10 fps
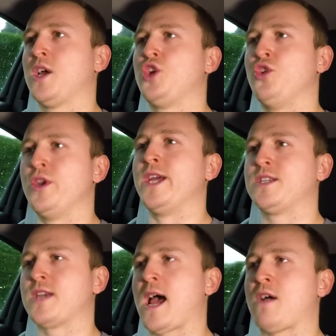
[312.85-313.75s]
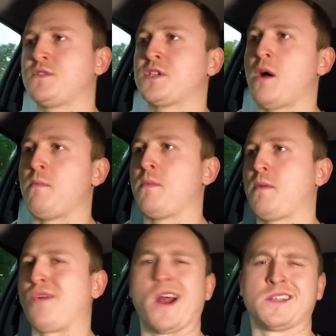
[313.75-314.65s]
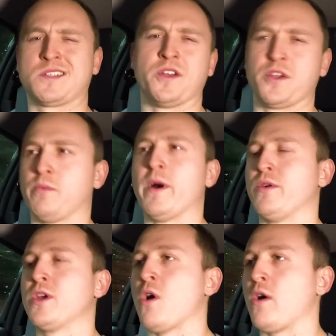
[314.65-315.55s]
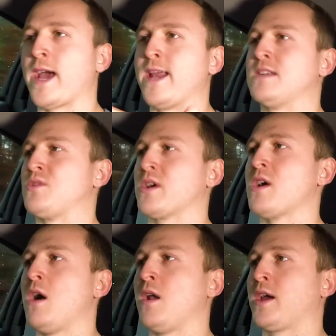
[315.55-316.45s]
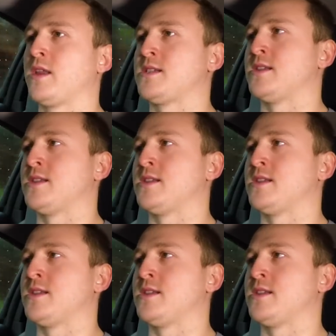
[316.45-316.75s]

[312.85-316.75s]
you need to have some practice under your belt. You can't get into a car like this